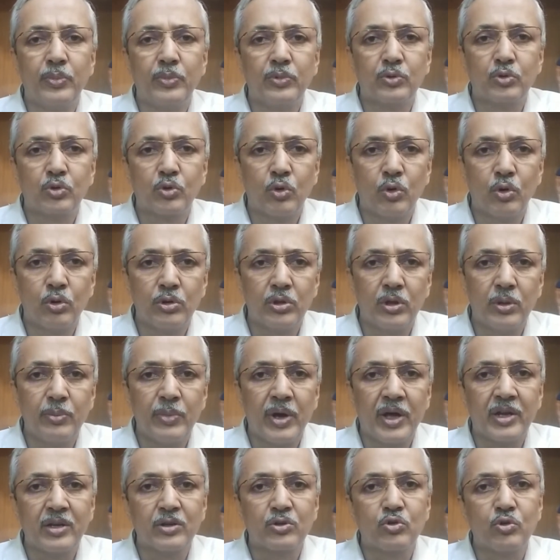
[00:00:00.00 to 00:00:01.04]
so the
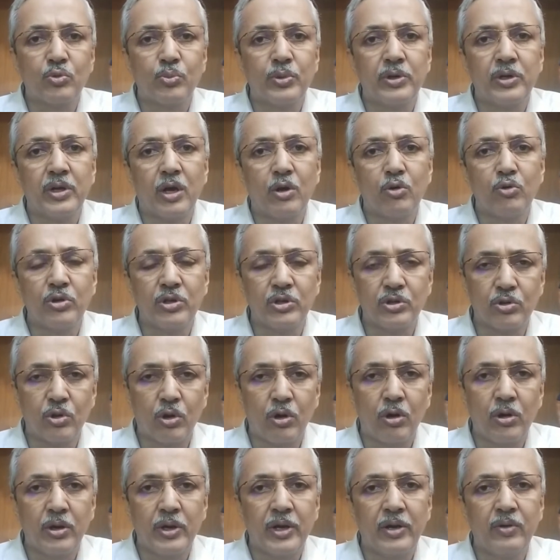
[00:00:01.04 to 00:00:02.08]
marriage should be now
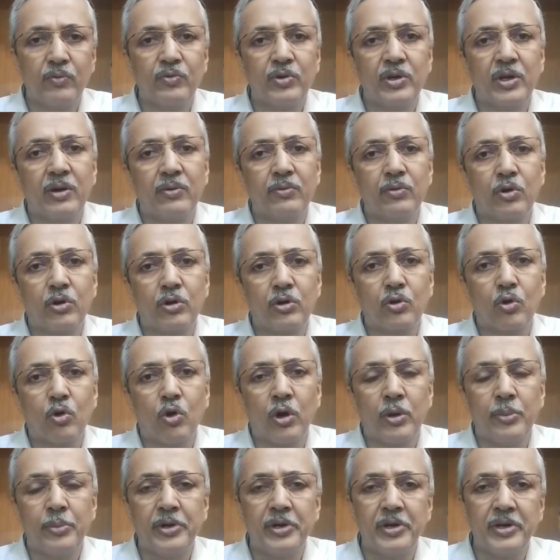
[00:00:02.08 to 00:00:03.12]
dissolved and we have not
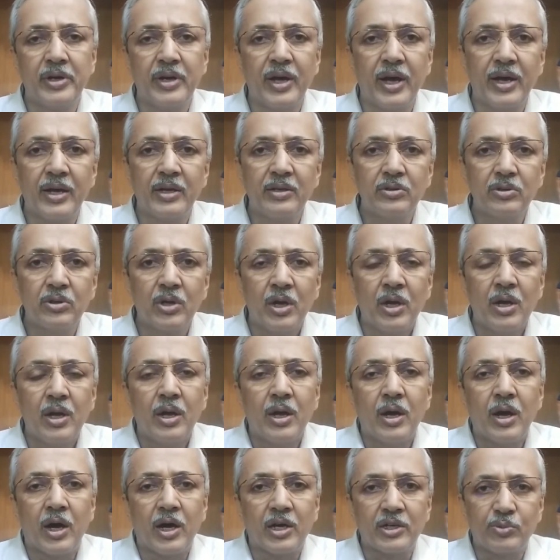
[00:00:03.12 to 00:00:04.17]
cohabited as
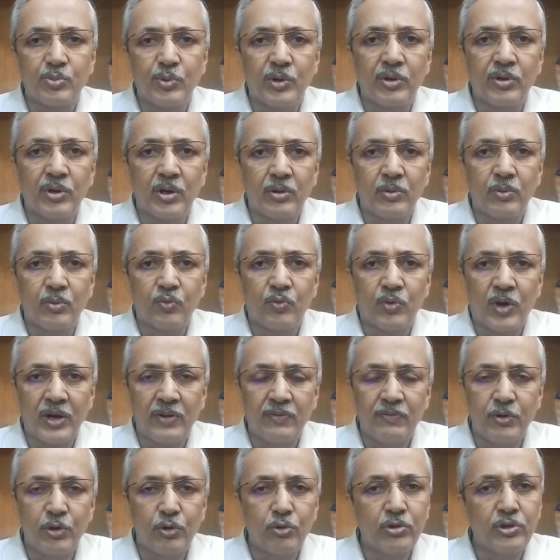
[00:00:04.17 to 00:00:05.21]
husband and
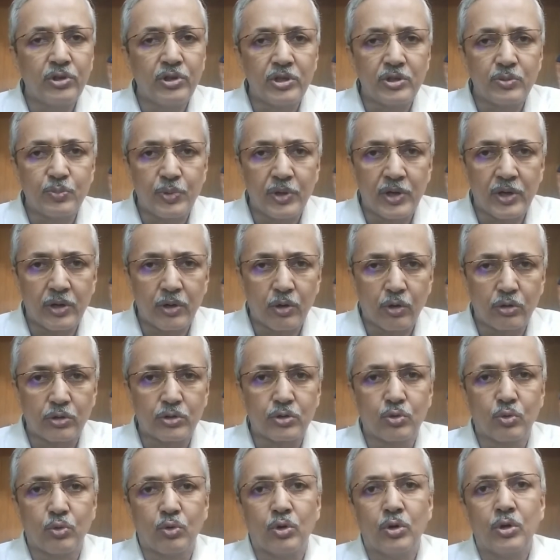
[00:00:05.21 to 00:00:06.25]
wife during this period
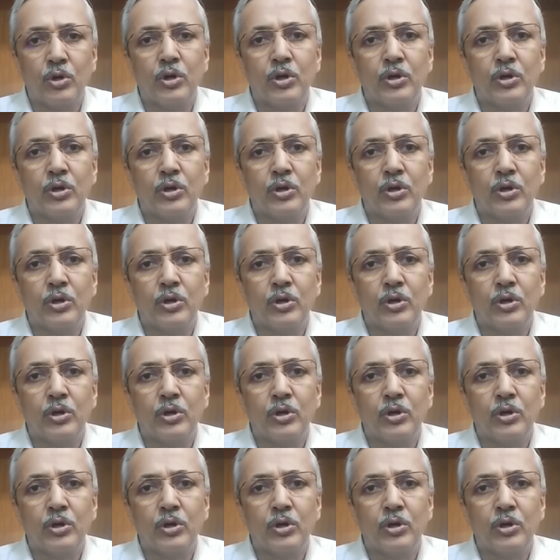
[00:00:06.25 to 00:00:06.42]
also.